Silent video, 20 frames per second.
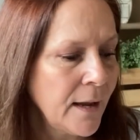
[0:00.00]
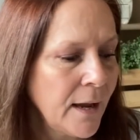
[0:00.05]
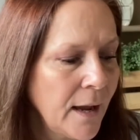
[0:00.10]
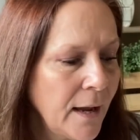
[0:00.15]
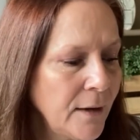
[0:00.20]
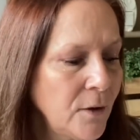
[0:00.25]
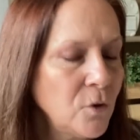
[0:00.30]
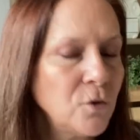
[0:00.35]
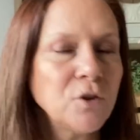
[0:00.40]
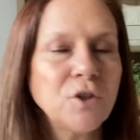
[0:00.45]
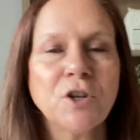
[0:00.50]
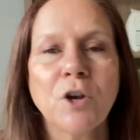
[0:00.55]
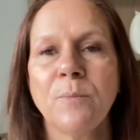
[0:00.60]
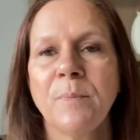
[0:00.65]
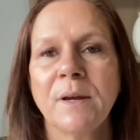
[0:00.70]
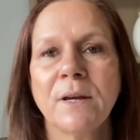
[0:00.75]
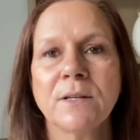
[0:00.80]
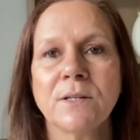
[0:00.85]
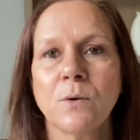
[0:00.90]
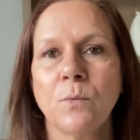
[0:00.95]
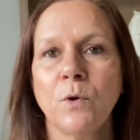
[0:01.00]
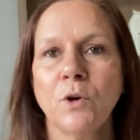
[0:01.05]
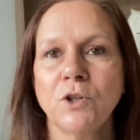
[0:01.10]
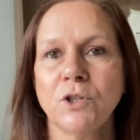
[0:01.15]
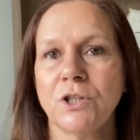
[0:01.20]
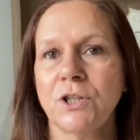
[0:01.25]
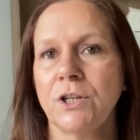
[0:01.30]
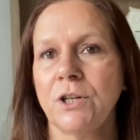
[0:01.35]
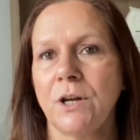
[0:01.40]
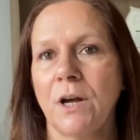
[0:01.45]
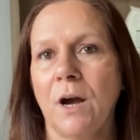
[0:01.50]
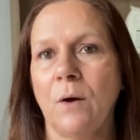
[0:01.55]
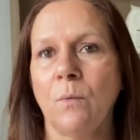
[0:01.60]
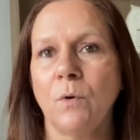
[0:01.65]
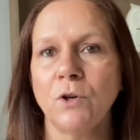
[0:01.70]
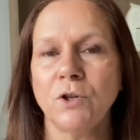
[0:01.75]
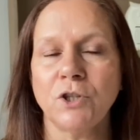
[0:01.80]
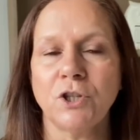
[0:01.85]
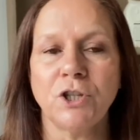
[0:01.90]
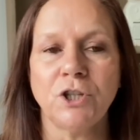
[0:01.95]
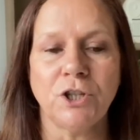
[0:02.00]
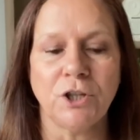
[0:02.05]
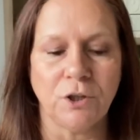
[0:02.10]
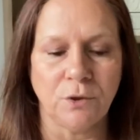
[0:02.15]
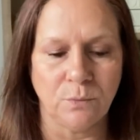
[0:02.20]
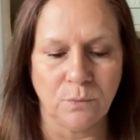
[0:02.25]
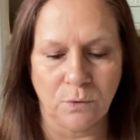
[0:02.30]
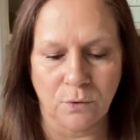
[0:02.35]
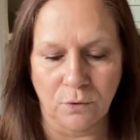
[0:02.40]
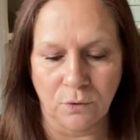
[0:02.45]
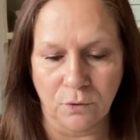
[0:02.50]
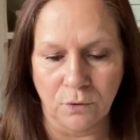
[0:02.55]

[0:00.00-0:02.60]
and also because I want to do